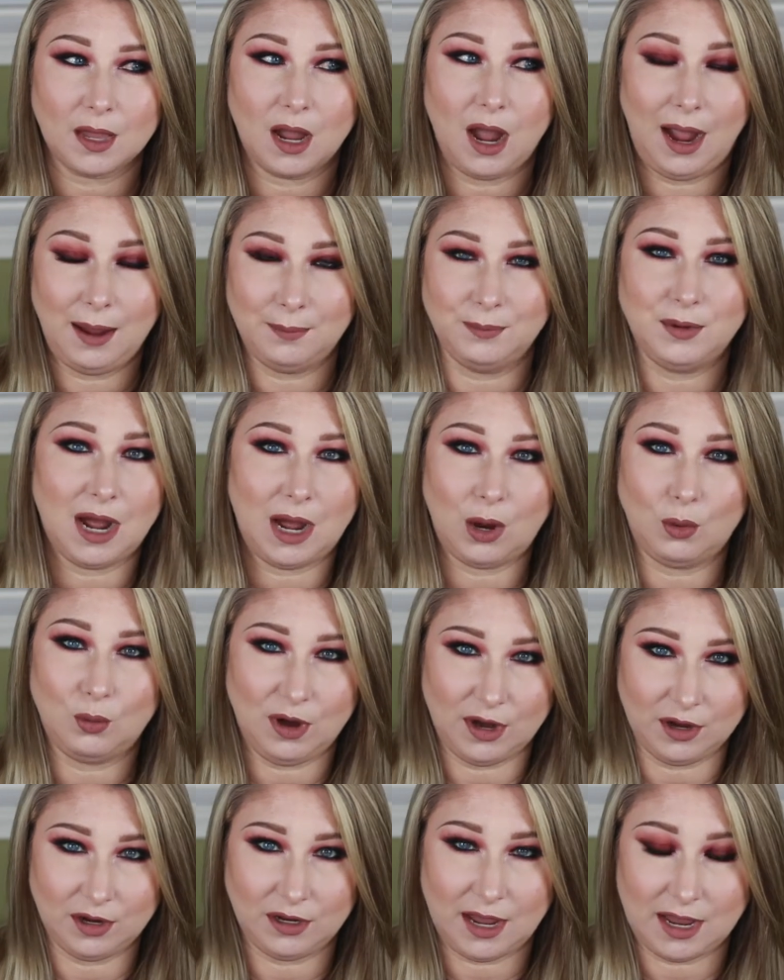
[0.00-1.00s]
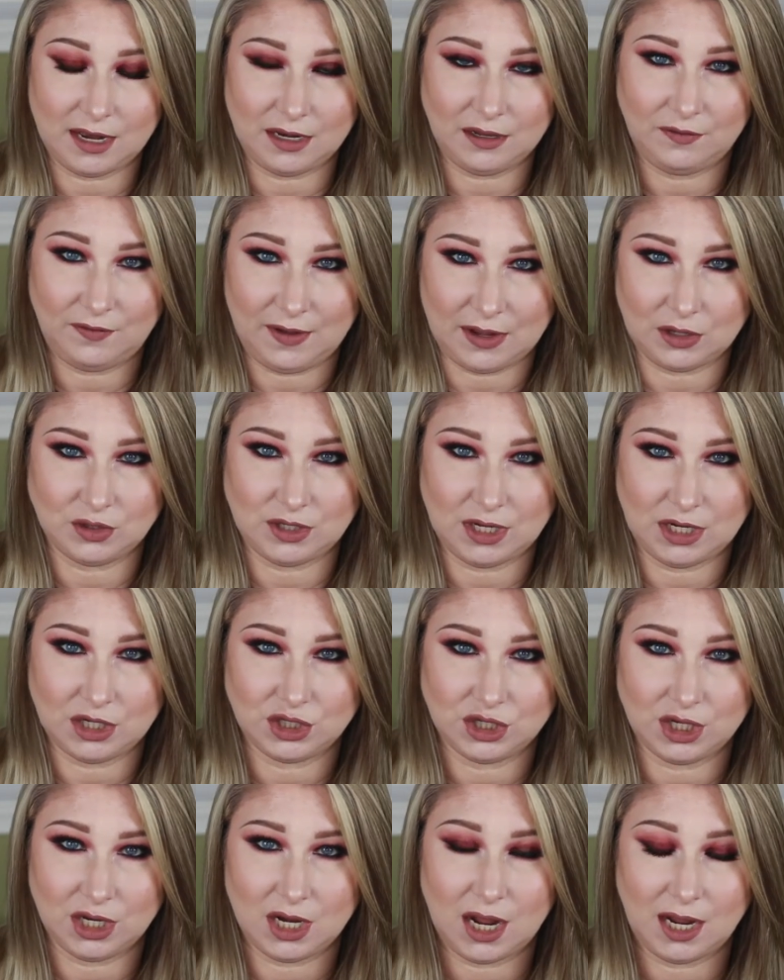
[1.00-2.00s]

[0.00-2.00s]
I'm not wearing any foundation.